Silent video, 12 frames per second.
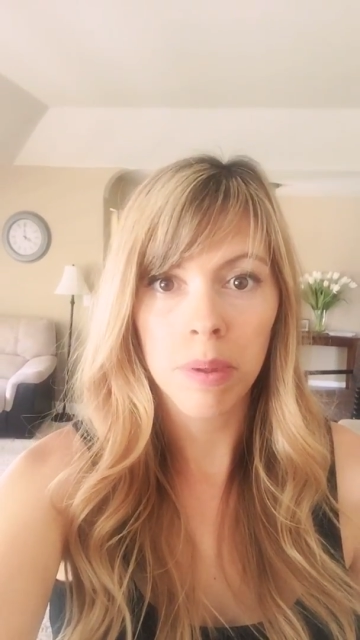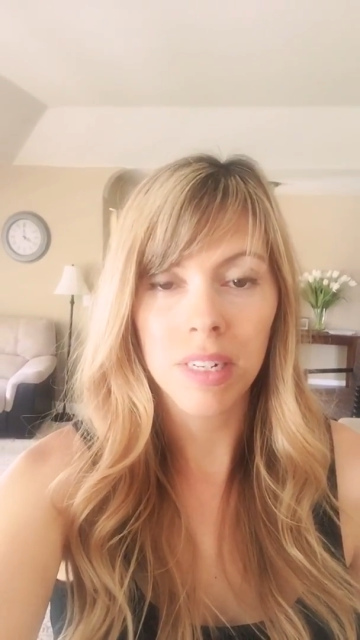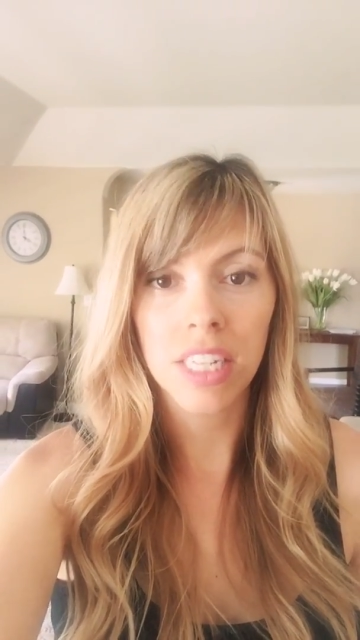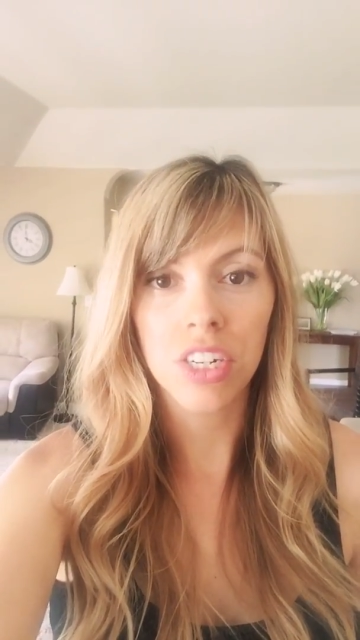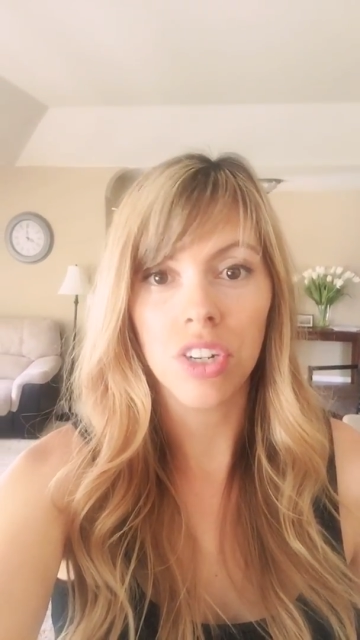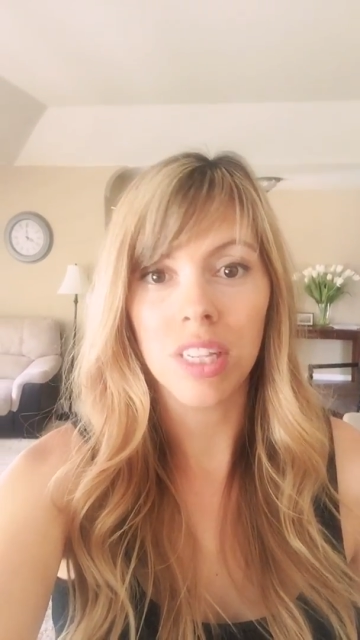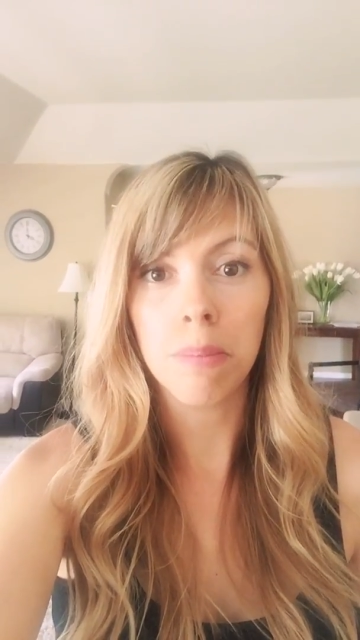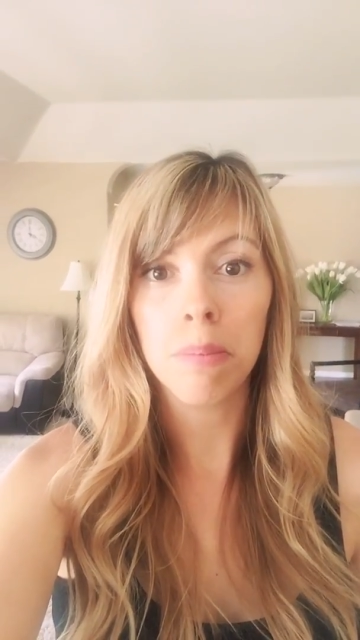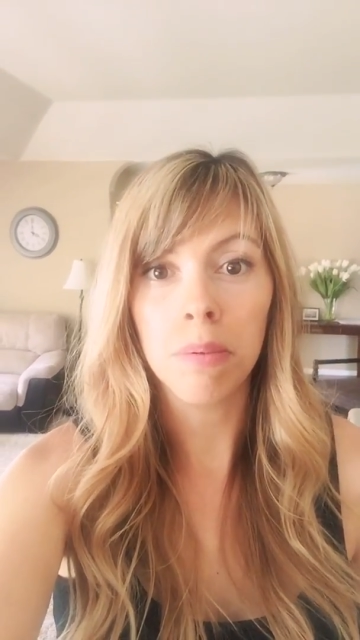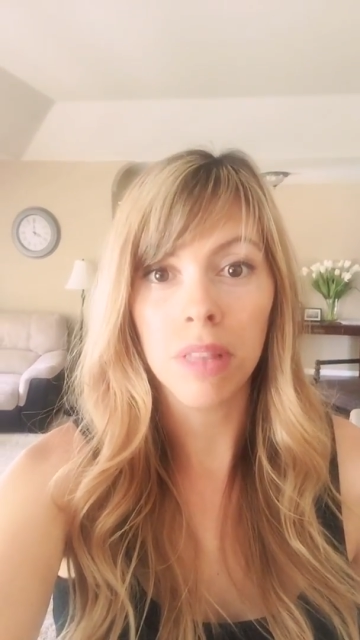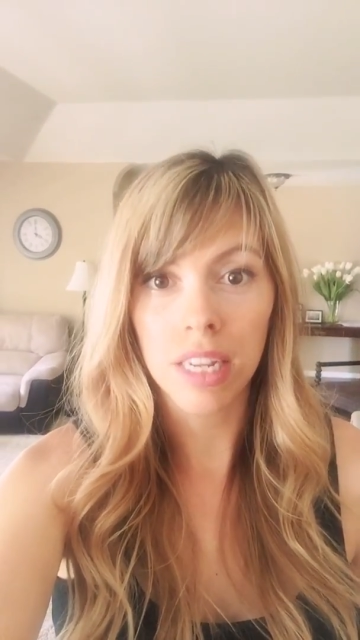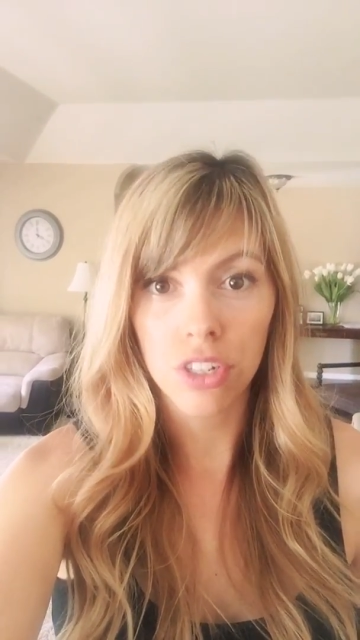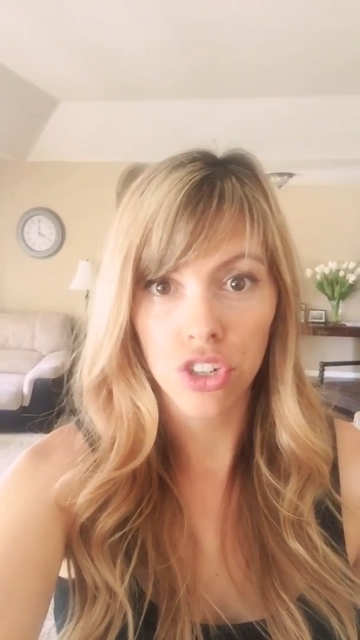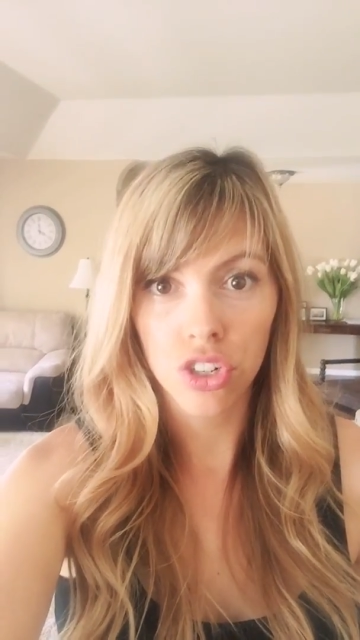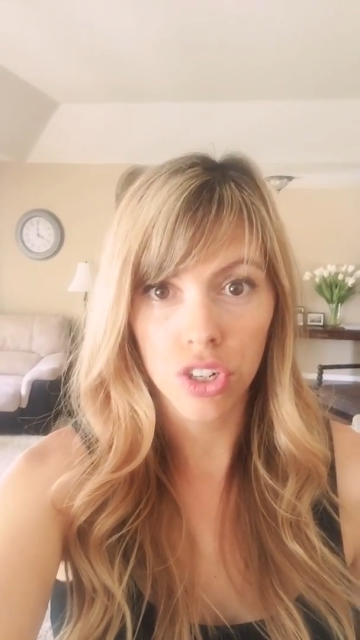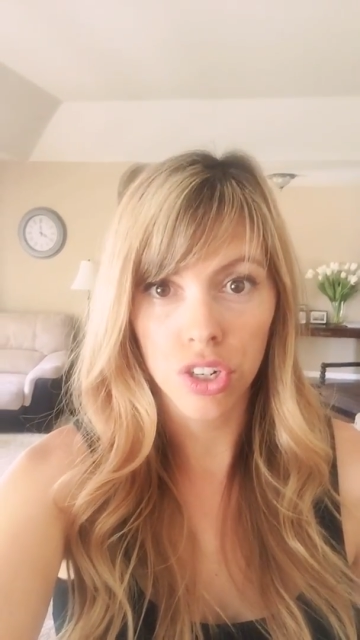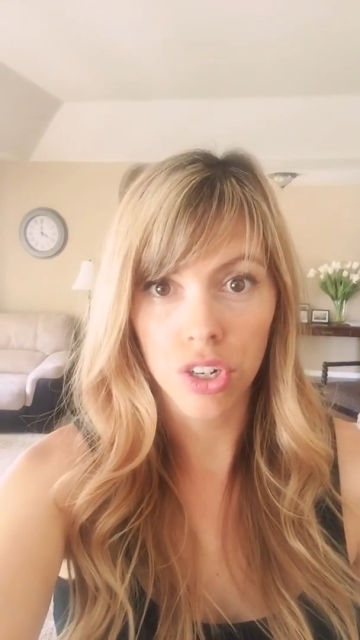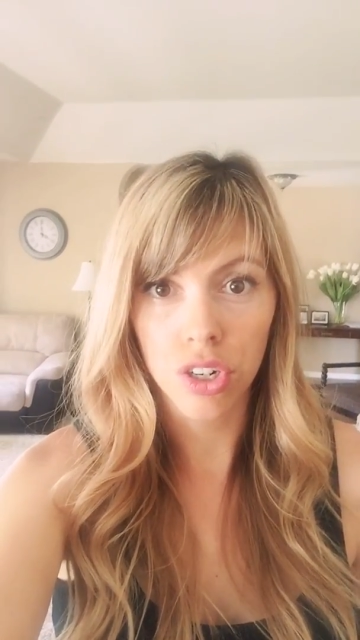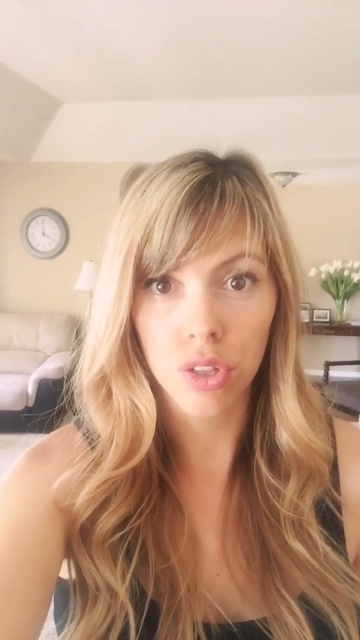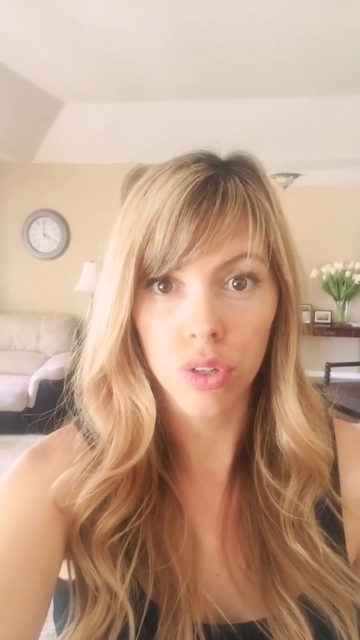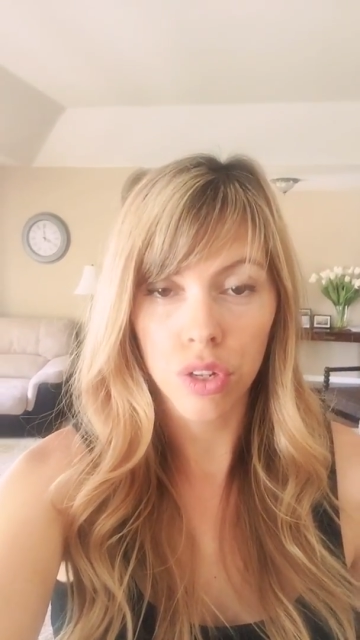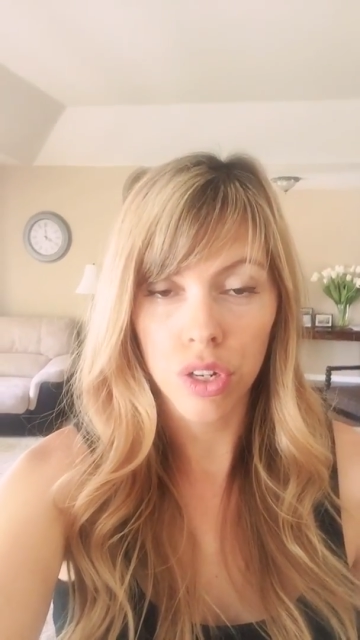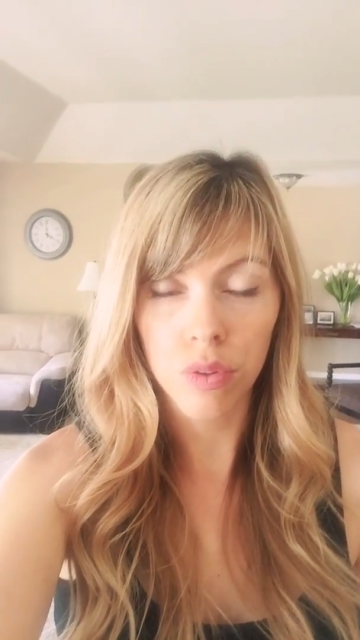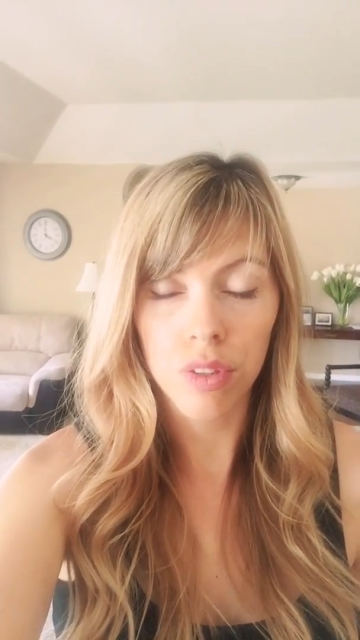particularly blood sugar,
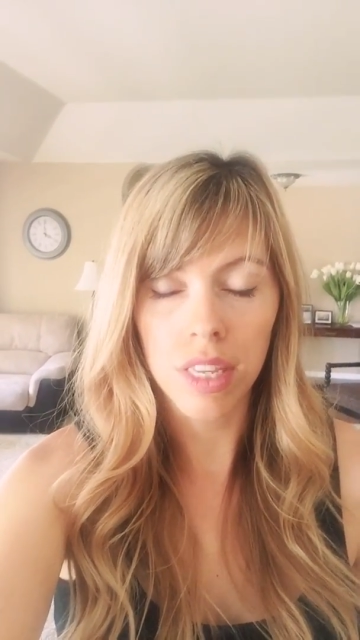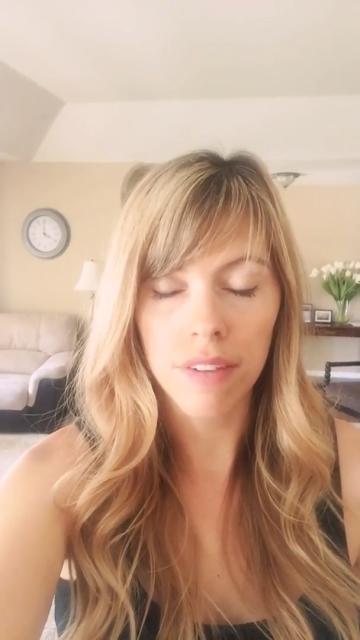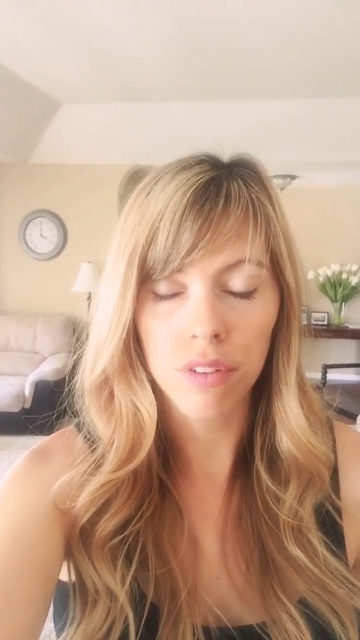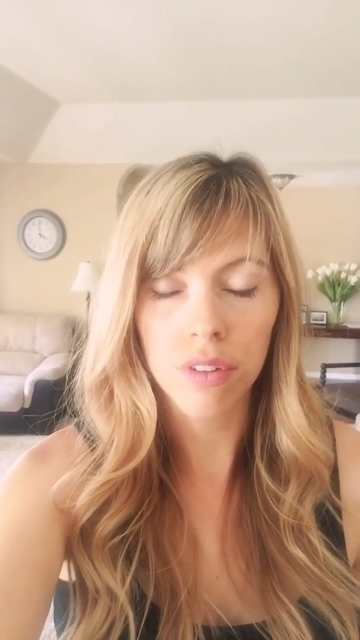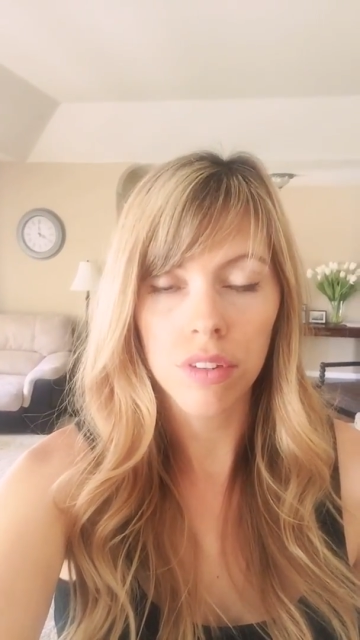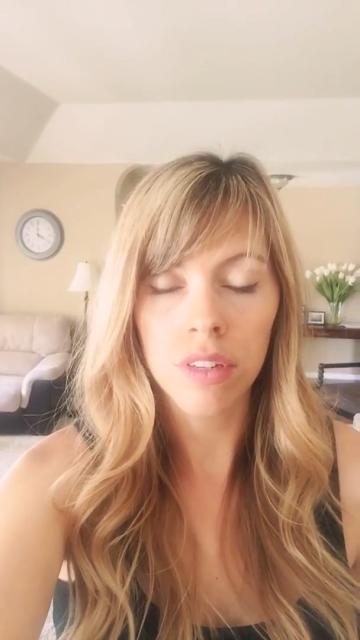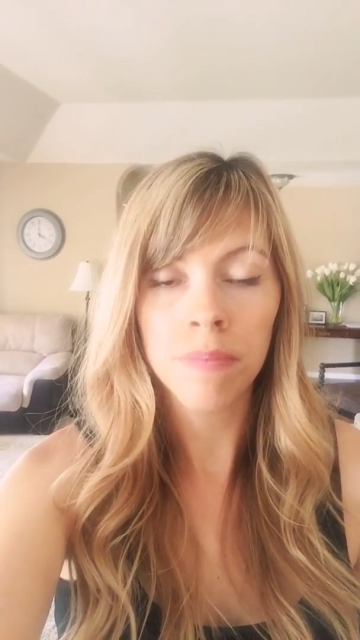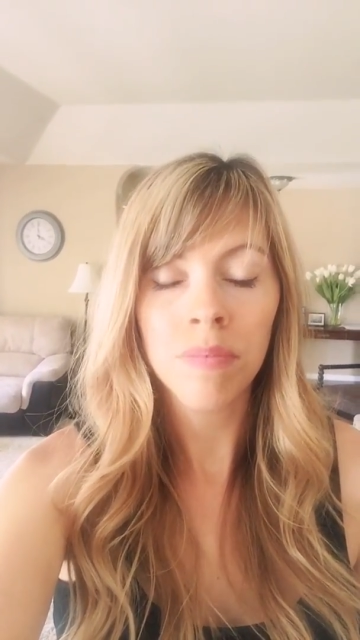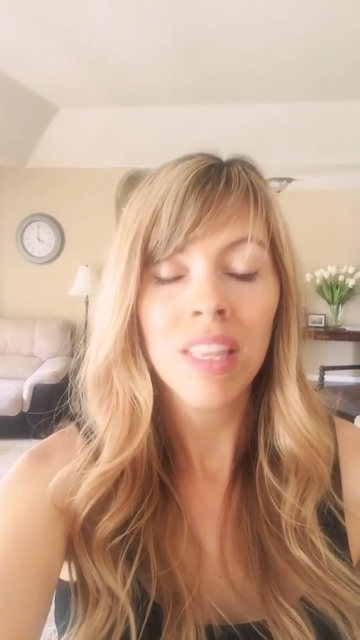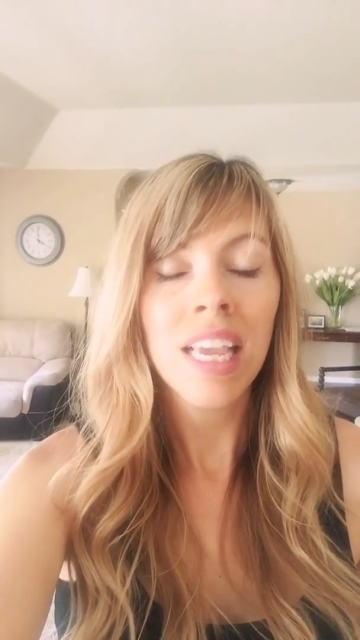glucose levels.